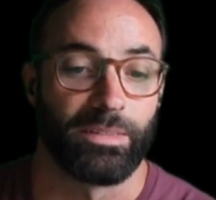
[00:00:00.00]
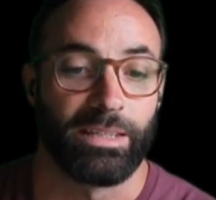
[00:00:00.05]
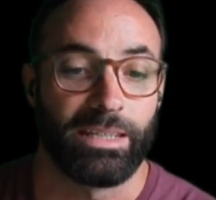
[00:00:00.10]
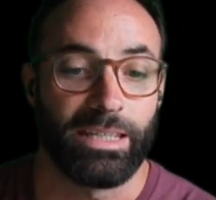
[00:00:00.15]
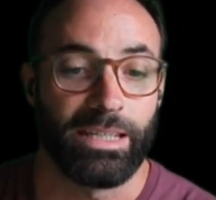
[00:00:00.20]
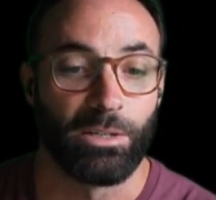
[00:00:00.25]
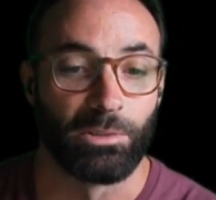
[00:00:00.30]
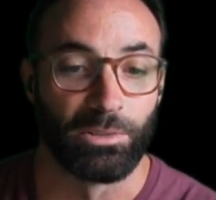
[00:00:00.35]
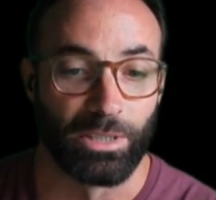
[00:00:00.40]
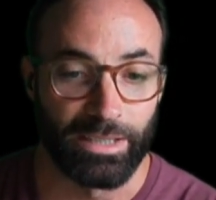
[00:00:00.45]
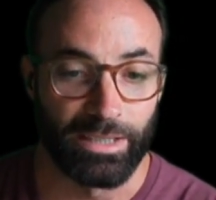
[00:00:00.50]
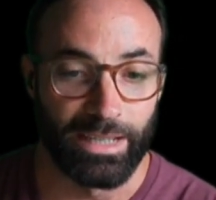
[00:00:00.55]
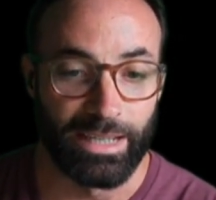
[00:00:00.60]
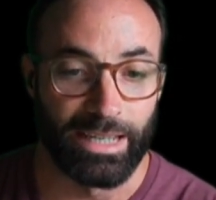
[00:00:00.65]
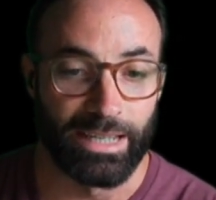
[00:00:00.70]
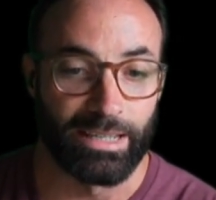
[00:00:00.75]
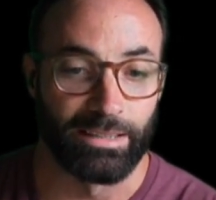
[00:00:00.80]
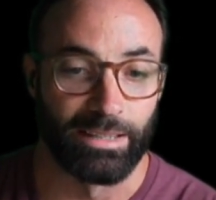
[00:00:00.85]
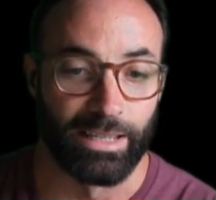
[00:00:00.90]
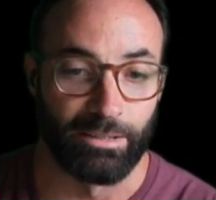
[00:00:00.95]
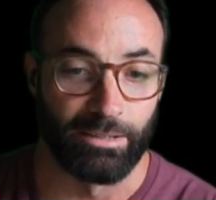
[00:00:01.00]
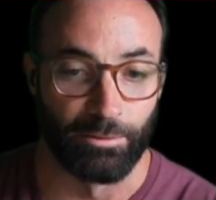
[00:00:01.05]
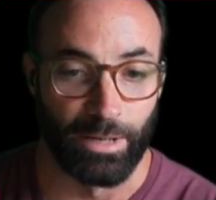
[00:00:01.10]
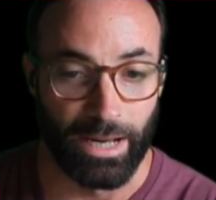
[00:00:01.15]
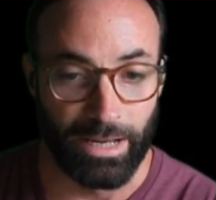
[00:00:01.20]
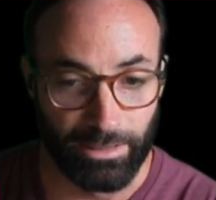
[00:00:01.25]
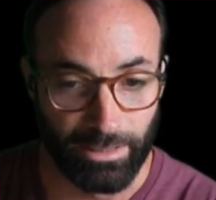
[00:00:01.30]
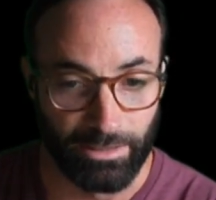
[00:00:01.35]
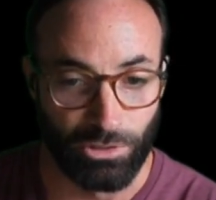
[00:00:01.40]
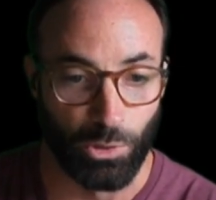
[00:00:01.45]
looking at like
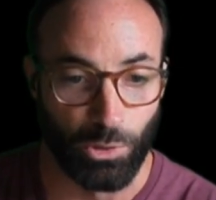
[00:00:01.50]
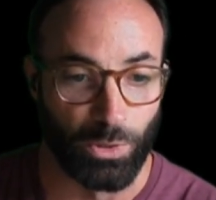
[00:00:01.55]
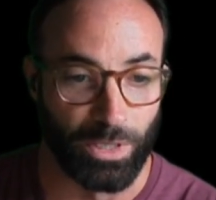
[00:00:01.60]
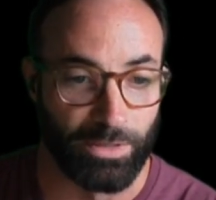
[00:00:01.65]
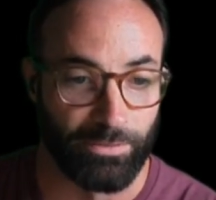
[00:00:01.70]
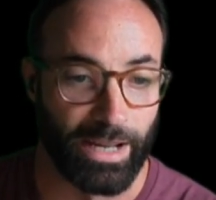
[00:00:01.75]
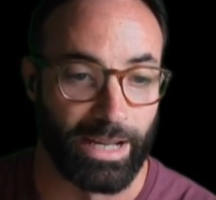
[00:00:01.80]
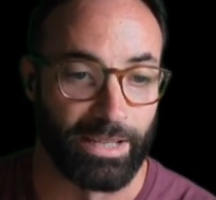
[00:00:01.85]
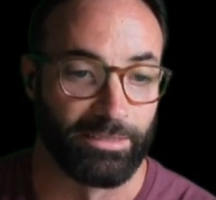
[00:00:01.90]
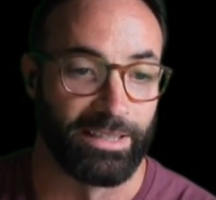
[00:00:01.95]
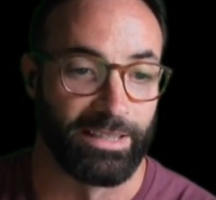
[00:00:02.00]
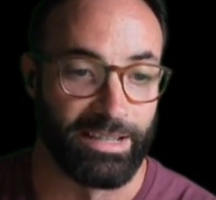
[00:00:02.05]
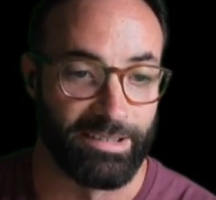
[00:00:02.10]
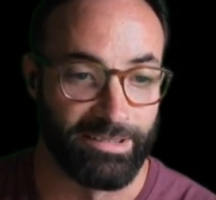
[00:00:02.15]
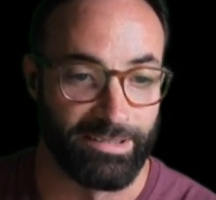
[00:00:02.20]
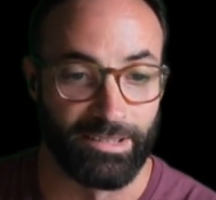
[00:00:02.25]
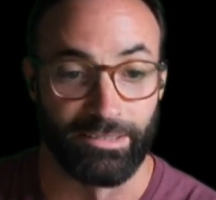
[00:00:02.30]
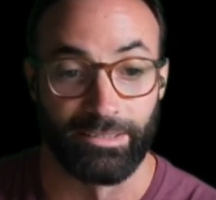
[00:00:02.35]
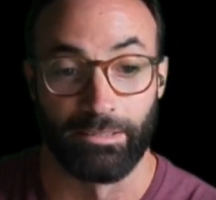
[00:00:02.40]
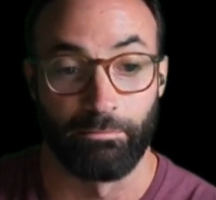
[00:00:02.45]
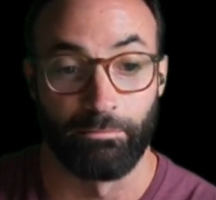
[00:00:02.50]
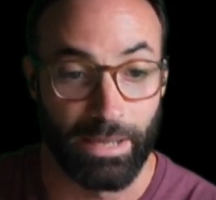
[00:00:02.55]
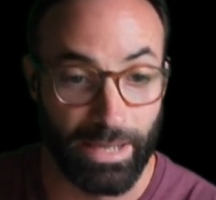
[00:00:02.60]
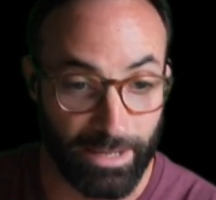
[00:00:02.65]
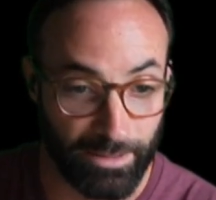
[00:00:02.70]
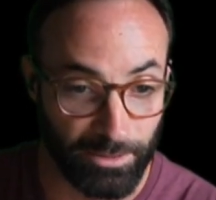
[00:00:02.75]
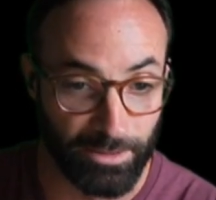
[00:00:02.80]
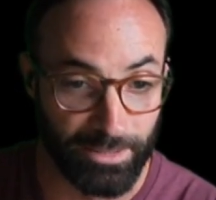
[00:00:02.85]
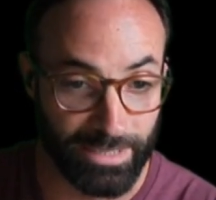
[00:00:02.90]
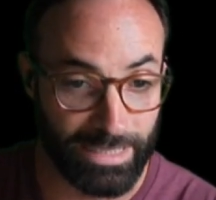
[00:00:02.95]
regulatory violations and
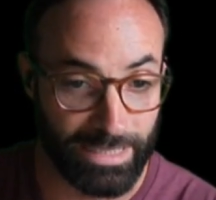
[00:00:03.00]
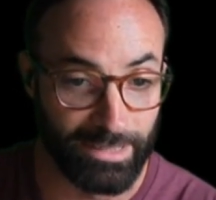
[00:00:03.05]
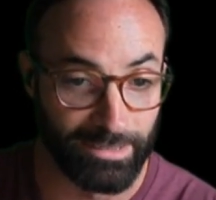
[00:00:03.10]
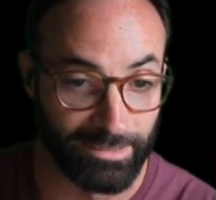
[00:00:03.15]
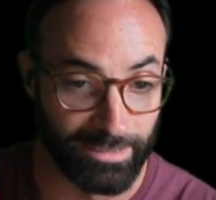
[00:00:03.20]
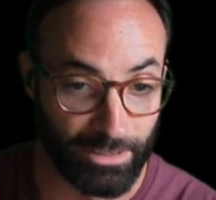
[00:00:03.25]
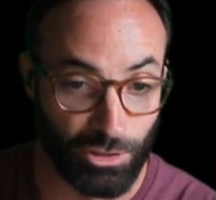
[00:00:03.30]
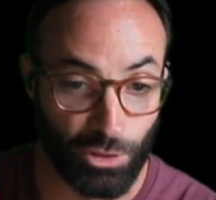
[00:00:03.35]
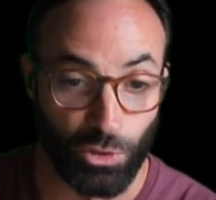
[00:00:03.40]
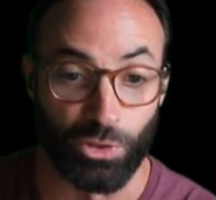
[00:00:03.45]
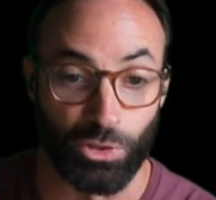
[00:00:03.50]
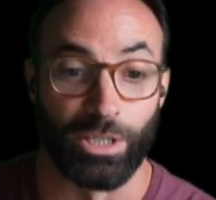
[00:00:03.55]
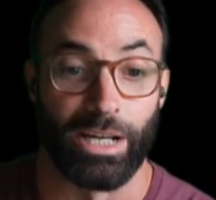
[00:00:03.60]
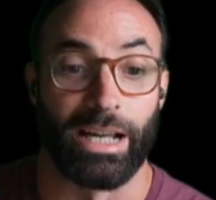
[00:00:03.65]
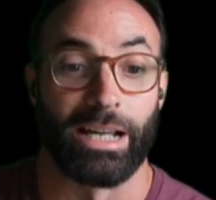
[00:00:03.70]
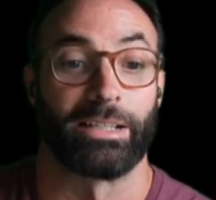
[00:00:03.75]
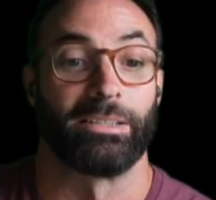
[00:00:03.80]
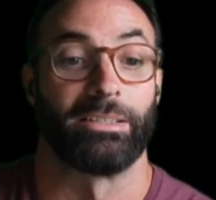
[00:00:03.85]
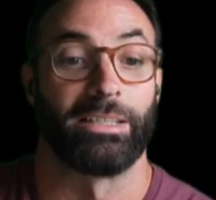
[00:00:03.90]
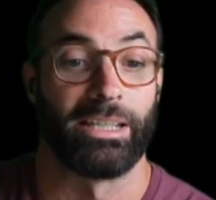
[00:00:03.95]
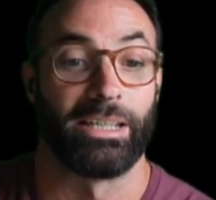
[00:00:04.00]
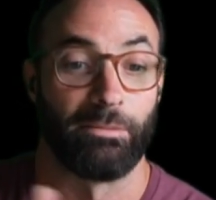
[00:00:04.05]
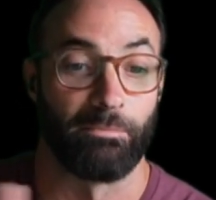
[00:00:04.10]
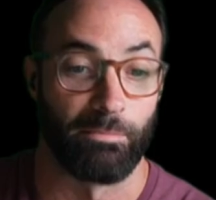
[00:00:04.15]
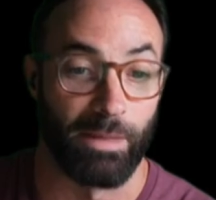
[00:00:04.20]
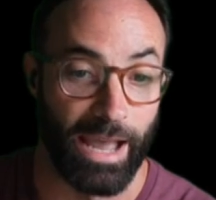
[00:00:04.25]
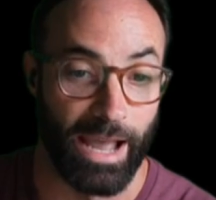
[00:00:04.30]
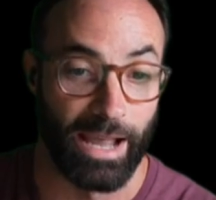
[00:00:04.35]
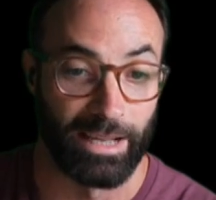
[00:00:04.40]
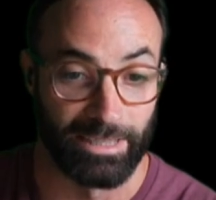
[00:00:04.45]
penalties that directly
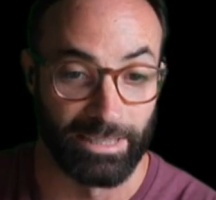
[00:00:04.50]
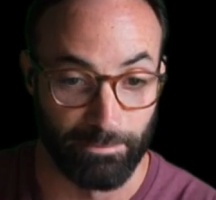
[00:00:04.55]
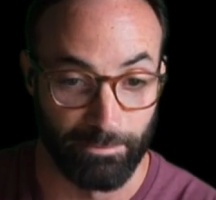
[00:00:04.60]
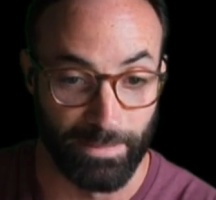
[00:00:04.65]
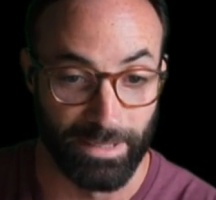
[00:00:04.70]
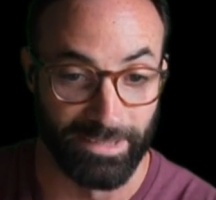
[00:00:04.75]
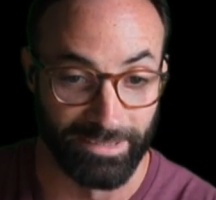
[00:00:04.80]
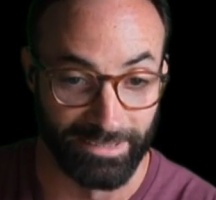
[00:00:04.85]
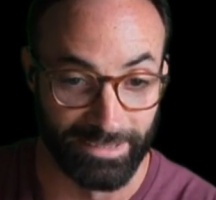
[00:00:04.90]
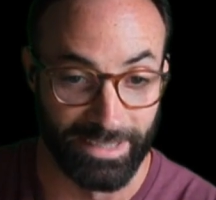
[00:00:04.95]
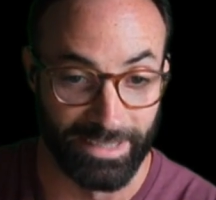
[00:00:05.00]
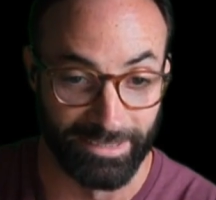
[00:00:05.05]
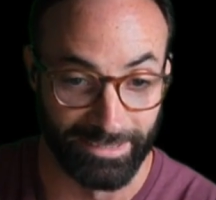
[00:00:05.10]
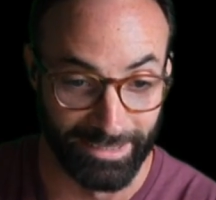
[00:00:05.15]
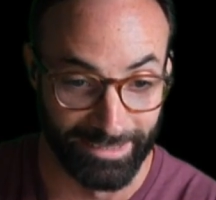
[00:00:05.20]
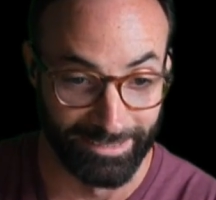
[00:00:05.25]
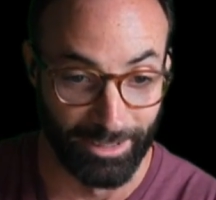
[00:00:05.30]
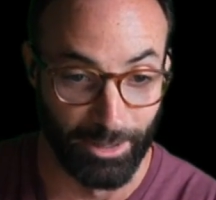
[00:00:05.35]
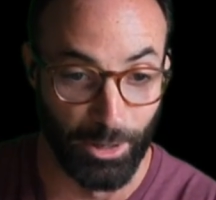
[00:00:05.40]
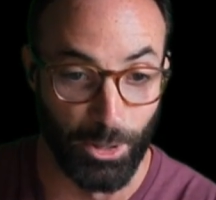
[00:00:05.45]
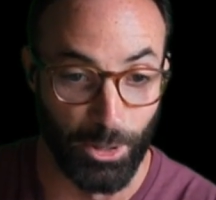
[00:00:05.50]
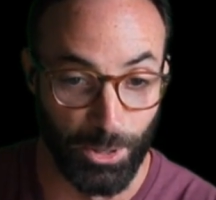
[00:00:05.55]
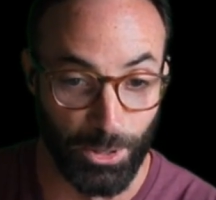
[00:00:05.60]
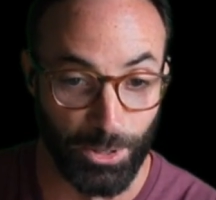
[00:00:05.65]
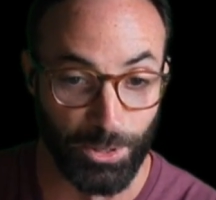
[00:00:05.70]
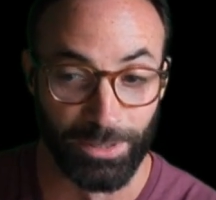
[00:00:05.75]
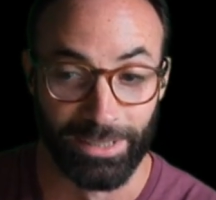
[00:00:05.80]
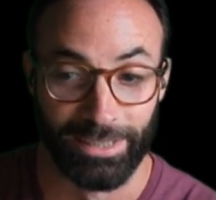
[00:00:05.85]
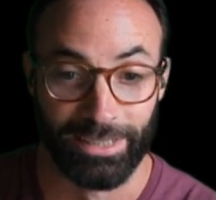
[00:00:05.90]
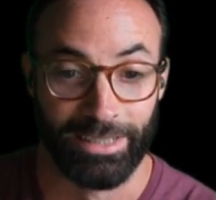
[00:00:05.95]
impact the business as a
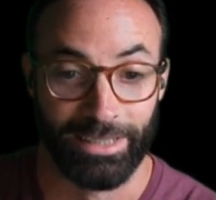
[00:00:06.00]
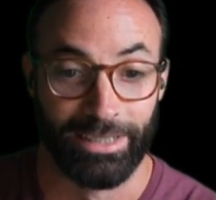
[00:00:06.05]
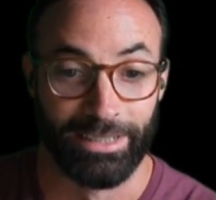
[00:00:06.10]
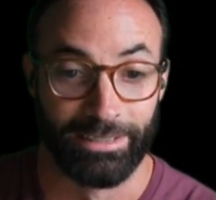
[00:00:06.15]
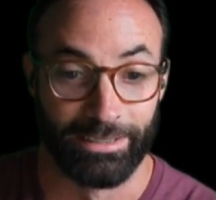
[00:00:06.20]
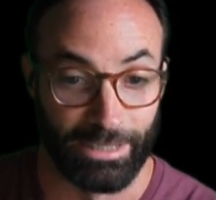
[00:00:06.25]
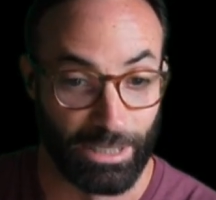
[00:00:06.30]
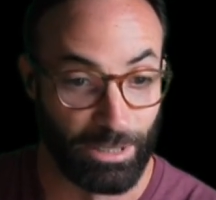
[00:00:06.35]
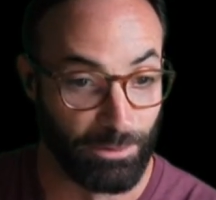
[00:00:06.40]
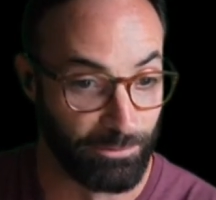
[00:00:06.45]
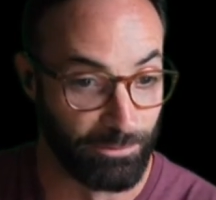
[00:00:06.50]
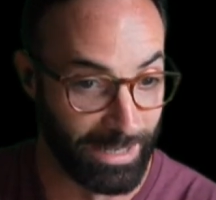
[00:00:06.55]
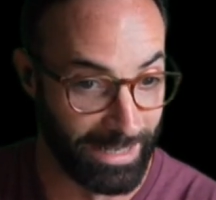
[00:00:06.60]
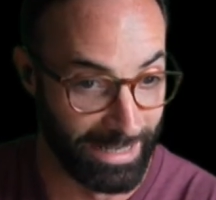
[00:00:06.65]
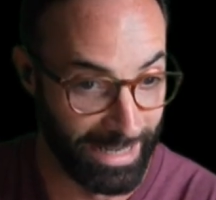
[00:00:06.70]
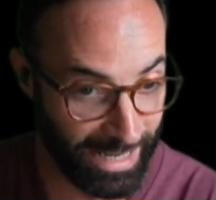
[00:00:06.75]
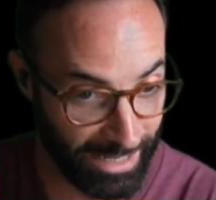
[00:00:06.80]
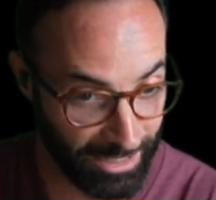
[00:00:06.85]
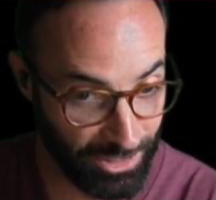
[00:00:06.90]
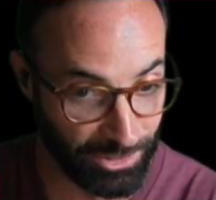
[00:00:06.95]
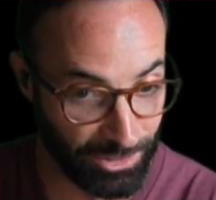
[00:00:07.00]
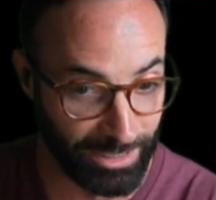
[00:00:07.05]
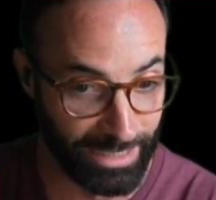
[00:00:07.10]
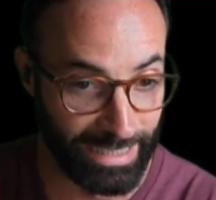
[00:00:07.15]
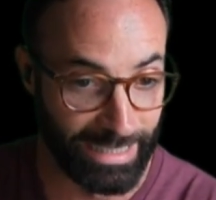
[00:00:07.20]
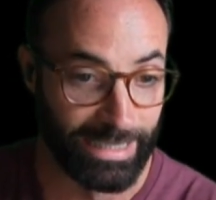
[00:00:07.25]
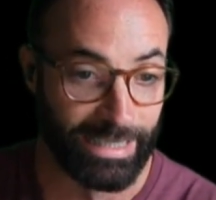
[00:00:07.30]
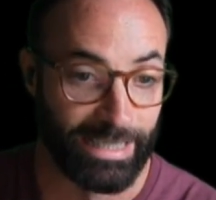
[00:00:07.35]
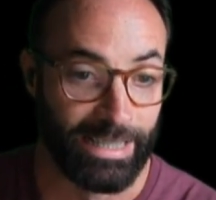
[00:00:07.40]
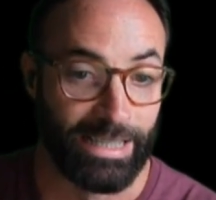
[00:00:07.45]
whole,
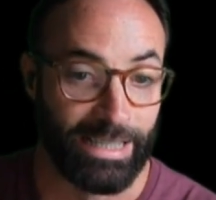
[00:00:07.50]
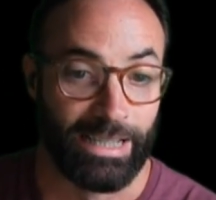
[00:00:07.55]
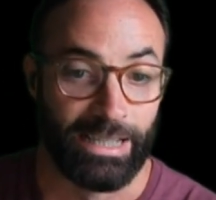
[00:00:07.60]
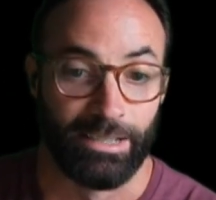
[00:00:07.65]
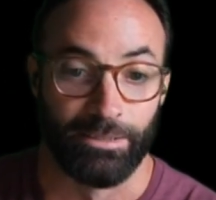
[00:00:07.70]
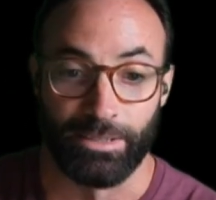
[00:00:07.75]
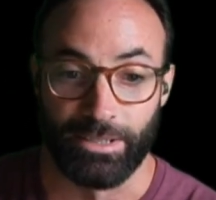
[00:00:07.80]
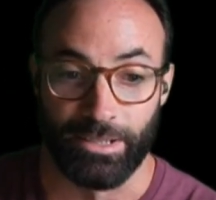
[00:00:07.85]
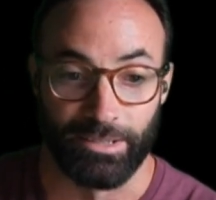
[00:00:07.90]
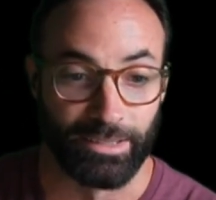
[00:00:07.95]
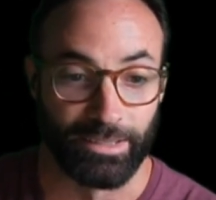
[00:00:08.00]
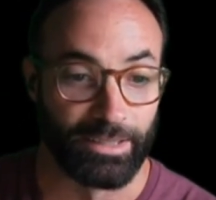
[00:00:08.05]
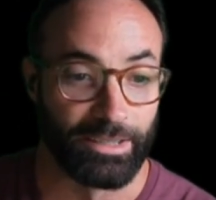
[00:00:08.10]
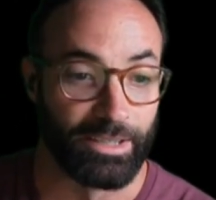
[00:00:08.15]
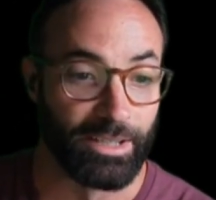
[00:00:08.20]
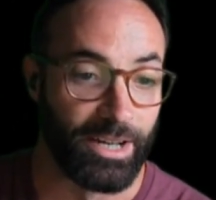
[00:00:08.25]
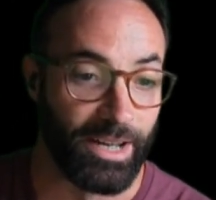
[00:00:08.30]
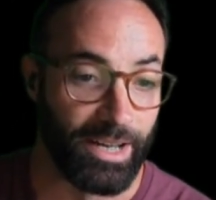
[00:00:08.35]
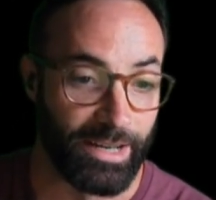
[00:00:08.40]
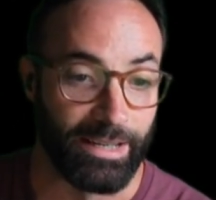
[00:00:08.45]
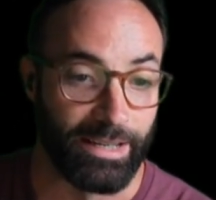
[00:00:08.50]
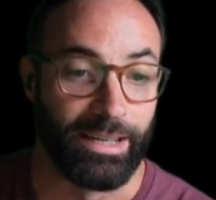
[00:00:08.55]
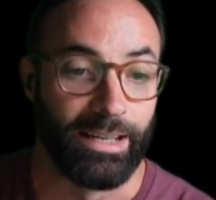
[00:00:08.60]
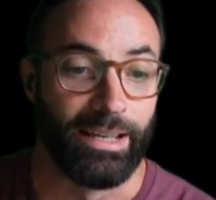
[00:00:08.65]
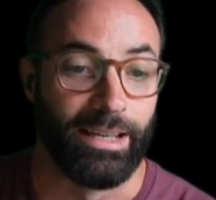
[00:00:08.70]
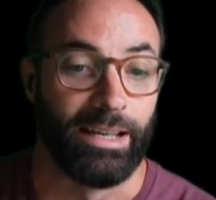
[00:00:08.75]
financially, which isn't good.